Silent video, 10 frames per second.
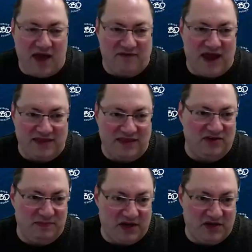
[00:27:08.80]
I've got
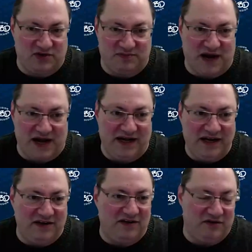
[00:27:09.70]
these pictures, but I
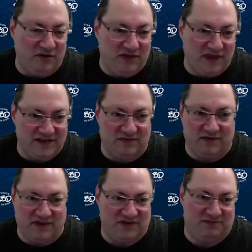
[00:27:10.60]
need to do this
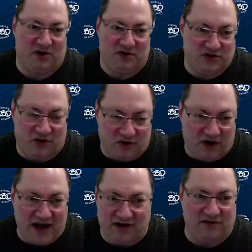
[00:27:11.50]
with this
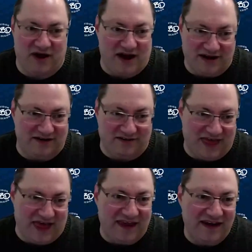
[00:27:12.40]
brochure. I don't know how I
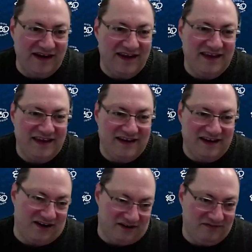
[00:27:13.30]
do
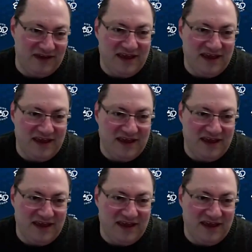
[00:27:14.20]
that.